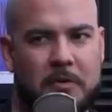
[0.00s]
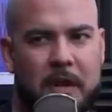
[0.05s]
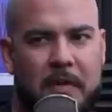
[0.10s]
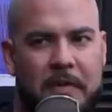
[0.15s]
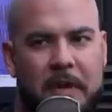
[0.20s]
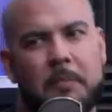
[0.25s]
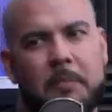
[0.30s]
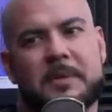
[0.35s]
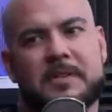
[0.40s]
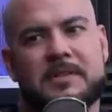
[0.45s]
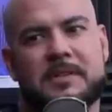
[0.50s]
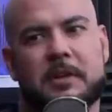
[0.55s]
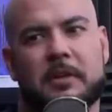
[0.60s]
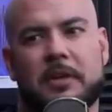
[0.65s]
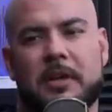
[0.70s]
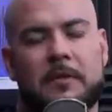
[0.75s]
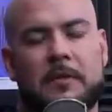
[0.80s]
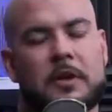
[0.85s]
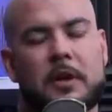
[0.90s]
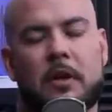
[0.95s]
that. That would be
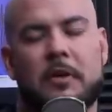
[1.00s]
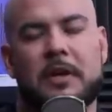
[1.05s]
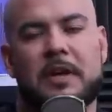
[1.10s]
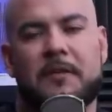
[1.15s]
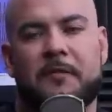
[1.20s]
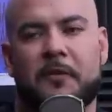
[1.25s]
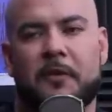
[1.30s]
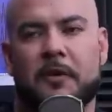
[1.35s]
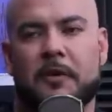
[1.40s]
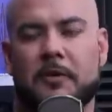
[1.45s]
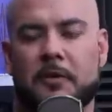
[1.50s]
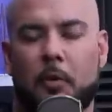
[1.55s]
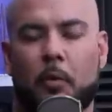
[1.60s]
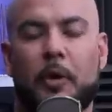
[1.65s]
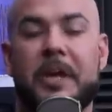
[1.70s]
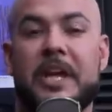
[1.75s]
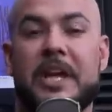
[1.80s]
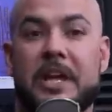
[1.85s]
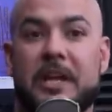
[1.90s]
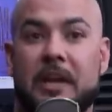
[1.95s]
silly if you don't eat for a
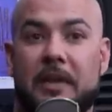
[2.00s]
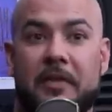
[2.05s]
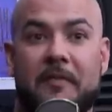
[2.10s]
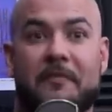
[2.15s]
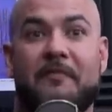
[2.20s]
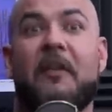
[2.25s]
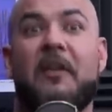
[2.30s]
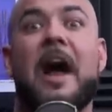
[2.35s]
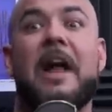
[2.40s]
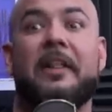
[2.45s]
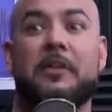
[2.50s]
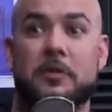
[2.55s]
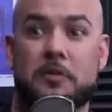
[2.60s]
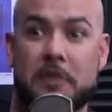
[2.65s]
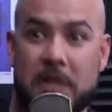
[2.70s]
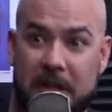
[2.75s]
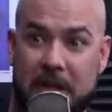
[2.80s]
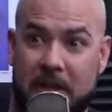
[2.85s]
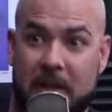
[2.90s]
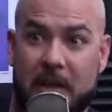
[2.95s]
week and then finally you
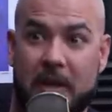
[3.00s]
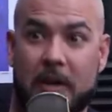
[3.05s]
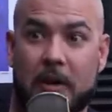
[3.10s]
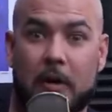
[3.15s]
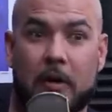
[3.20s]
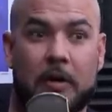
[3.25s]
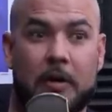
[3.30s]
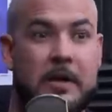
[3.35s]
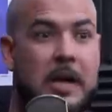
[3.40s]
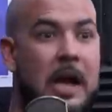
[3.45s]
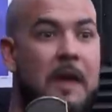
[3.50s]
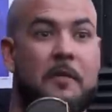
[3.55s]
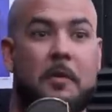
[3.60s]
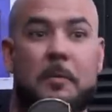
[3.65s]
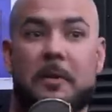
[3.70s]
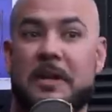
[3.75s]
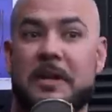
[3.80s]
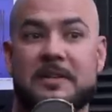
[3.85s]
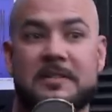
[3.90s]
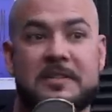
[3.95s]
get a kill. Mm -hmm.
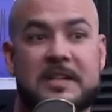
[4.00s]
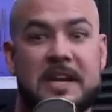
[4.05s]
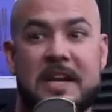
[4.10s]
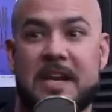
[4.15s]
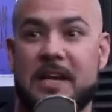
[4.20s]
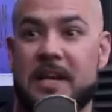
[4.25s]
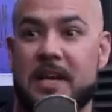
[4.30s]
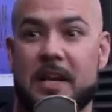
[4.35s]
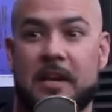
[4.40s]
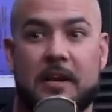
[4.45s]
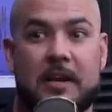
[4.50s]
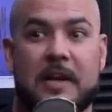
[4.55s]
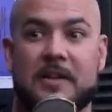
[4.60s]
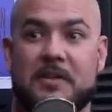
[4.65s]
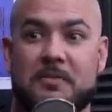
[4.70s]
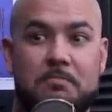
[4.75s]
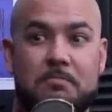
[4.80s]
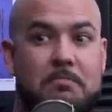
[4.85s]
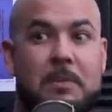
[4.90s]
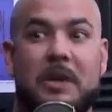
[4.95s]
Everybody is eating
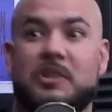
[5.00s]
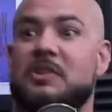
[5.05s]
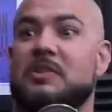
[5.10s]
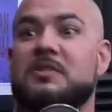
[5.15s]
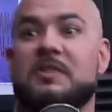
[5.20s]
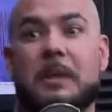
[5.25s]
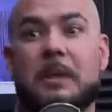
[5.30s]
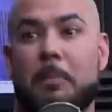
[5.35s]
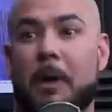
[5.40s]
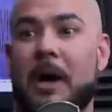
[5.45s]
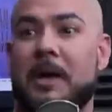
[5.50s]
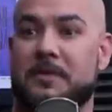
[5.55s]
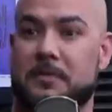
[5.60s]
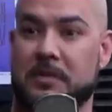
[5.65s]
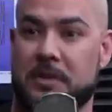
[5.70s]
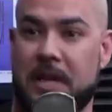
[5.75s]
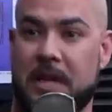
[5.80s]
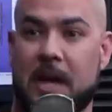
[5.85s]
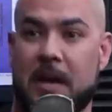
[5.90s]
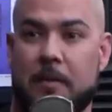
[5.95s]
as much as they
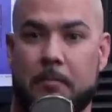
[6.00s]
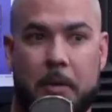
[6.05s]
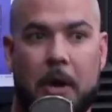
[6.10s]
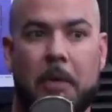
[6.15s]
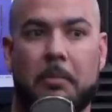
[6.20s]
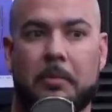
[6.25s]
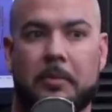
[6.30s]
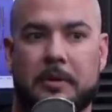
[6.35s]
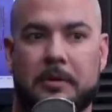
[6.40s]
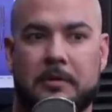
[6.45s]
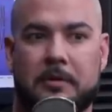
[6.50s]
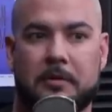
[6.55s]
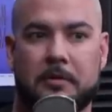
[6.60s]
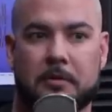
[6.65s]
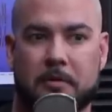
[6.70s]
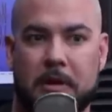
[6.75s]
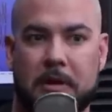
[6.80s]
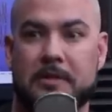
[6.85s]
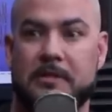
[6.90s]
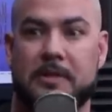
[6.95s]
possibly can, probably
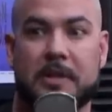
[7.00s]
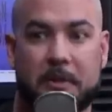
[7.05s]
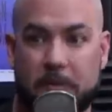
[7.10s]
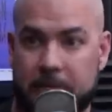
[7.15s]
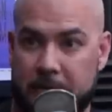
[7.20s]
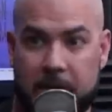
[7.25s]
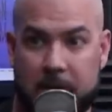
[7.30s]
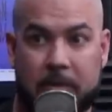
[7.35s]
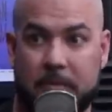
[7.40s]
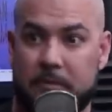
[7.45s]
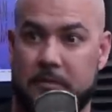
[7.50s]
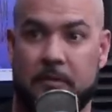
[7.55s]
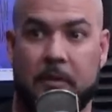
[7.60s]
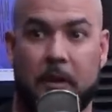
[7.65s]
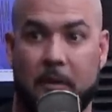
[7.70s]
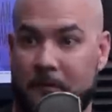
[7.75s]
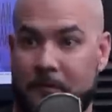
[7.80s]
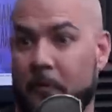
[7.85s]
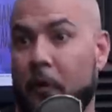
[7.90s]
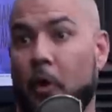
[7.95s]
to until they
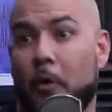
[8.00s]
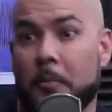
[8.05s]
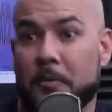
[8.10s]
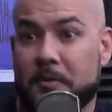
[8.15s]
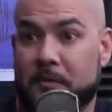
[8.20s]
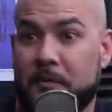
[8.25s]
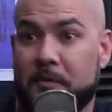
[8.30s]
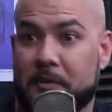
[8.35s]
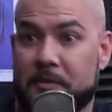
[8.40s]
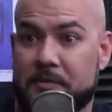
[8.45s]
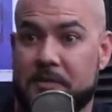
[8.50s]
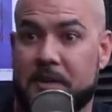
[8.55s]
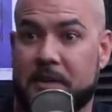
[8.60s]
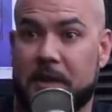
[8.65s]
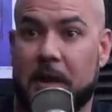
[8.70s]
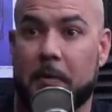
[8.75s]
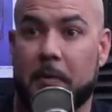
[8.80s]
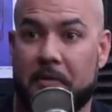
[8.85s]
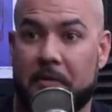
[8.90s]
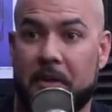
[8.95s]
are almost feel
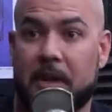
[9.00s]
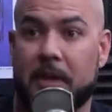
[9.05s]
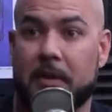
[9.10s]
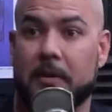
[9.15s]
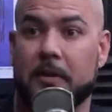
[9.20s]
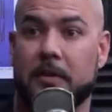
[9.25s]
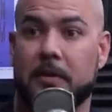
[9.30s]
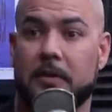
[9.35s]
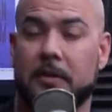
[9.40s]
sick. I yes, but,